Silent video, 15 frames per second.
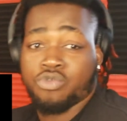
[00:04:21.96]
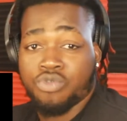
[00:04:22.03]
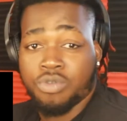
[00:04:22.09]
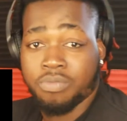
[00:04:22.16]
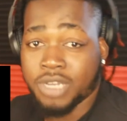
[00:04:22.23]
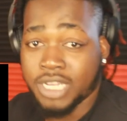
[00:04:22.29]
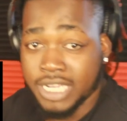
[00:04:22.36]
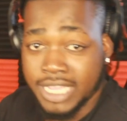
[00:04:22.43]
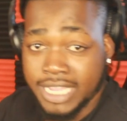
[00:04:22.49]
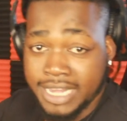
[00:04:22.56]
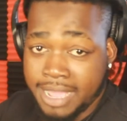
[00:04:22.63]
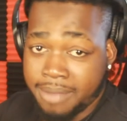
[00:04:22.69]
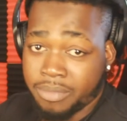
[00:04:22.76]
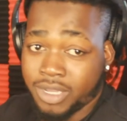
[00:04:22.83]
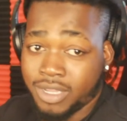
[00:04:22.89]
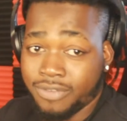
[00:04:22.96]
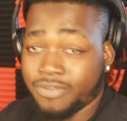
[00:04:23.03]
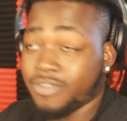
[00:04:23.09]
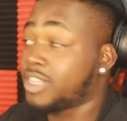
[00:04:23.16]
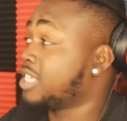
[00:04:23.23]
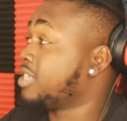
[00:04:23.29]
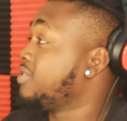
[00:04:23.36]
through the mud to get that
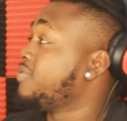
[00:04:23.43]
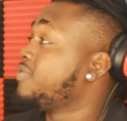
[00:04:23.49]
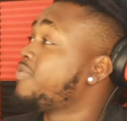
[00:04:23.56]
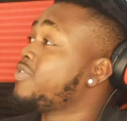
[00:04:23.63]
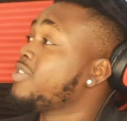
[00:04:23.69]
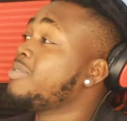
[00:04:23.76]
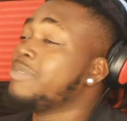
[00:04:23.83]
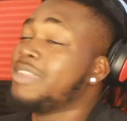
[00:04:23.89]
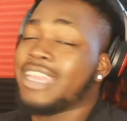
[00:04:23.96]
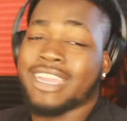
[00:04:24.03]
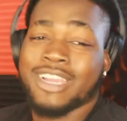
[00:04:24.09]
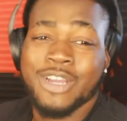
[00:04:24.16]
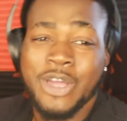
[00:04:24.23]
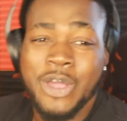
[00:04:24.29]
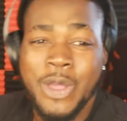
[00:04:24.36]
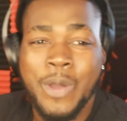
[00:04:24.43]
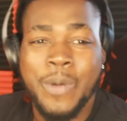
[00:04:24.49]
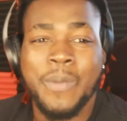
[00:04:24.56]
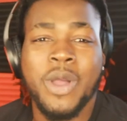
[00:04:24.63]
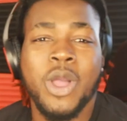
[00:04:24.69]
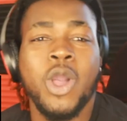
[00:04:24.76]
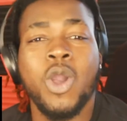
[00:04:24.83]
motherfucker. You feel me? Like,
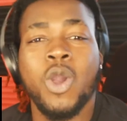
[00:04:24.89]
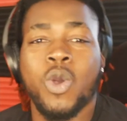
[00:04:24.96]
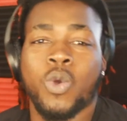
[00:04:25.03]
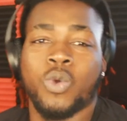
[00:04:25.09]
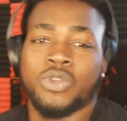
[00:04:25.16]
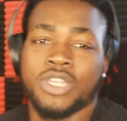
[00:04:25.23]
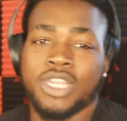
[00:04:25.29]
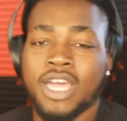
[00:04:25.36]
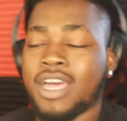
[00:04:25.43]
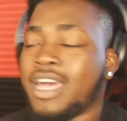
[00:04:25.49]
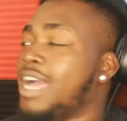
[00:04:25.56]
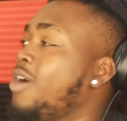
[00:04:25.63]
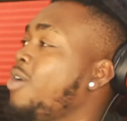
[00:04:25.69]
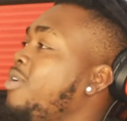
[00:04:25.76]
come on. No, I